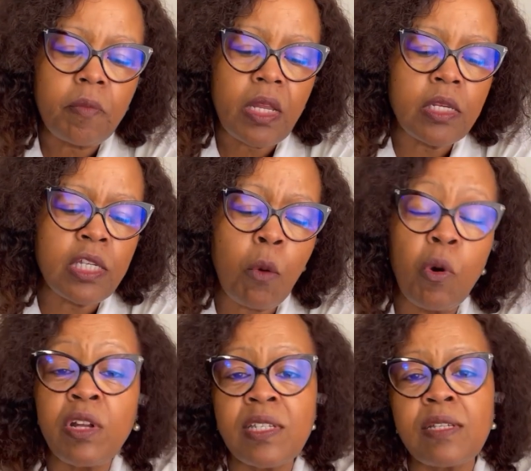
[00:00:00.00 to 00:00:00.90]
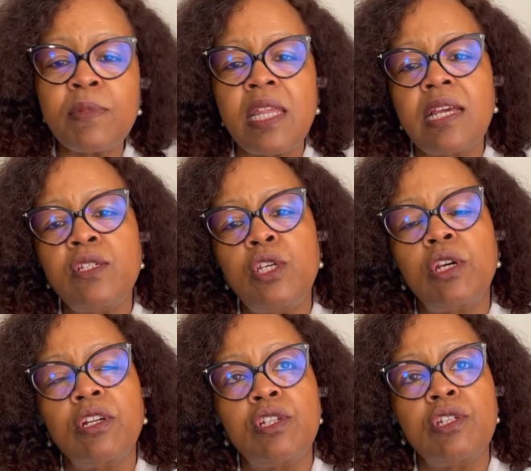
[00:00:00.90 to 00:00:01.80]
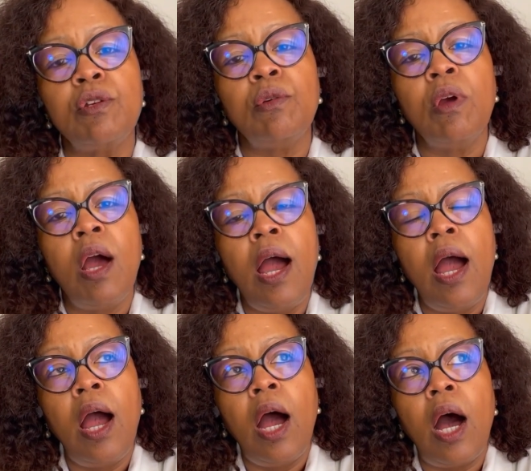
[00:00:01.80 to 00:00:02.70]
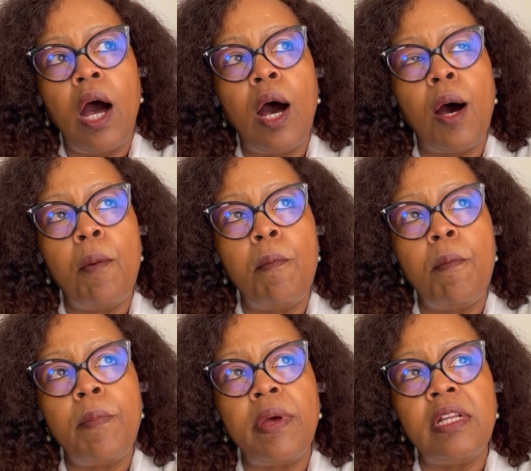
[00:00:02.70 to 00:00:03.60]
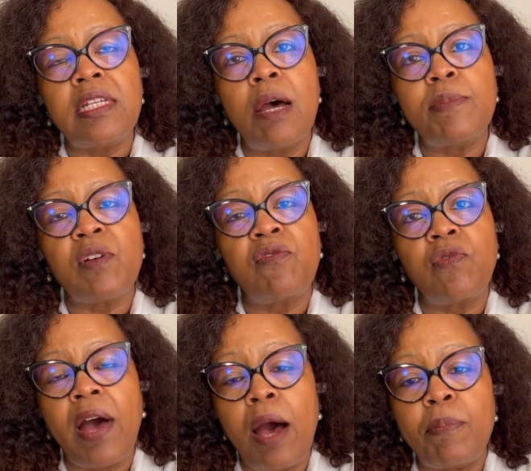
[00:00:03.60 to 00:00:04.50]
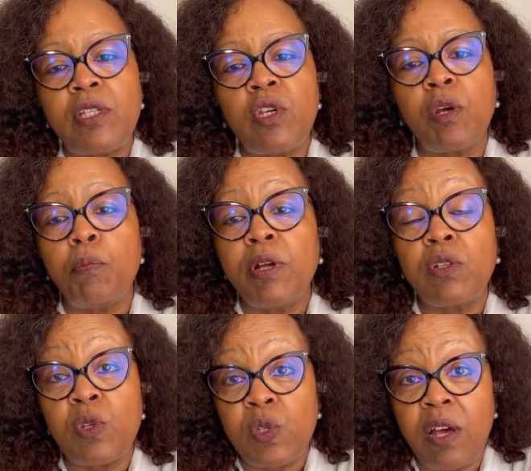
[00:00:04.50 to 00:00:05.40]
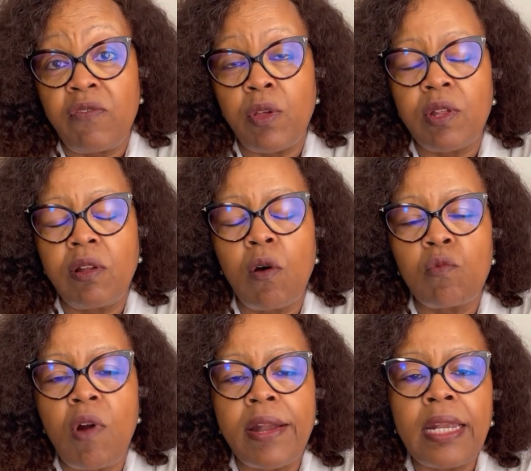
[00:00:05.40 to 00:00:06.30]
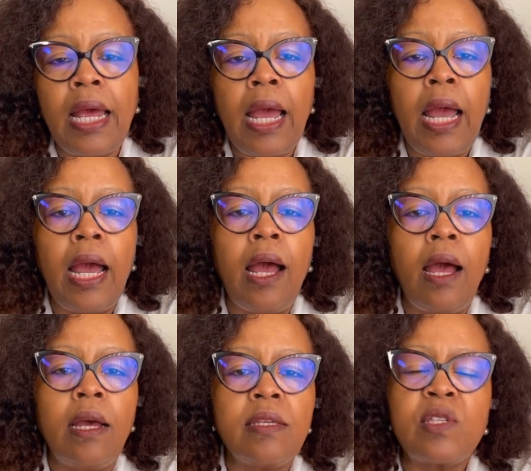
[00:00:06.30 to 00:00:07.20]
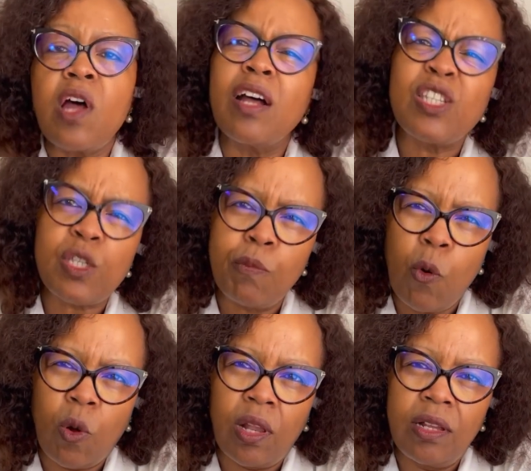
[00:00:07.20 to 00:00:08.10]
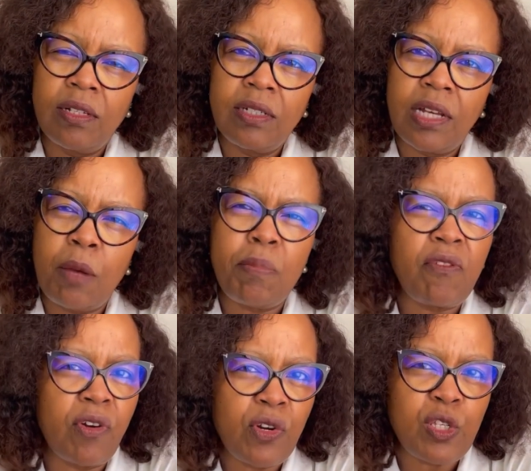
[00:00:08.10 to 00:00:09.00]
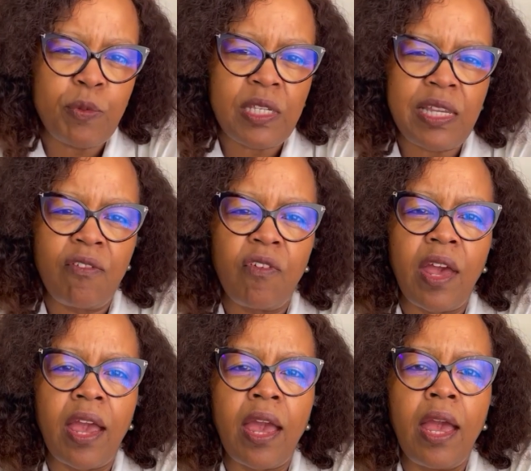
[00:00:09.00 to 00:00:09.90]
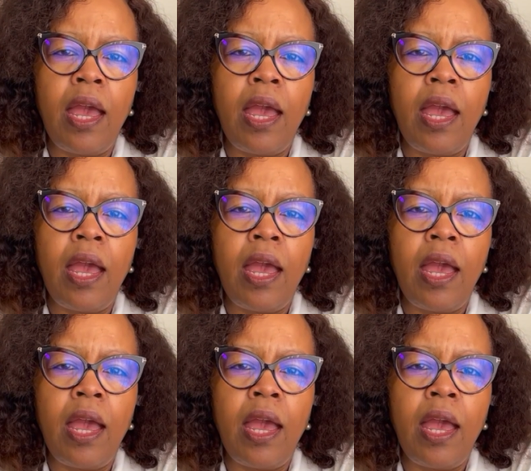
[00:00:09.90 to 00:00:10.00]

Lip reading: So what are some things you could do in terms of habits you can build to serve you in the long run? Start small and be very specific.